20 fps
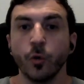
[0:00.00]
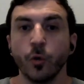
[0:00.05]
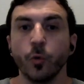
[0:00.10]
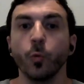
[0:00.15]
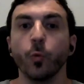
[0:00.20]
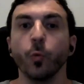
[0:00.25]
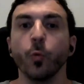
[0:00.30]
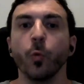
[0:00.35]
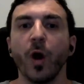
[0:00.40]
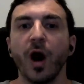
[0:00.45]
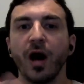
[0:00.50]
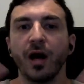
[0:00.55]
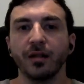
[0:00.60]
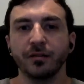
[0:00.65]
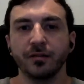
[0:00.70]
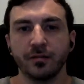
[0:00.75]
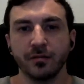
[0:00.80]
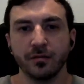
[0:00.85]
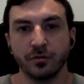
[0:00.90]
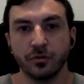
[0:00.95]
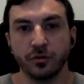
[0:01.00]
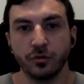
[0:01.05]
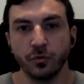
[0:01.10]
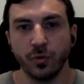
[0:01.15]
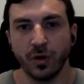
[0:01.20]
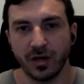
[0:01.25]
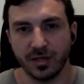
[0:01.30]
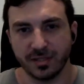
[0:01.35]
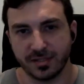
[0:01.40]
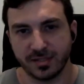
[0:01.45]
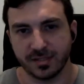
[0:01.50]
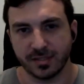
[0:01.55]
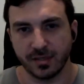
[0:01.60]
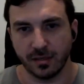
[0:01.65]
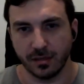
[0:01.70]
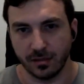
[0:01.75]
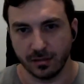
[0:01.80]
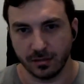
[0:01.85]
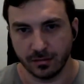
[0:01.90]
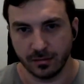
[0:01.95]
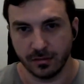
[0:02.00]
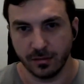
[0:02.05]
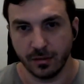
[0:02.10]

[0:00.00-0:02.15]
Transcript: what do i sell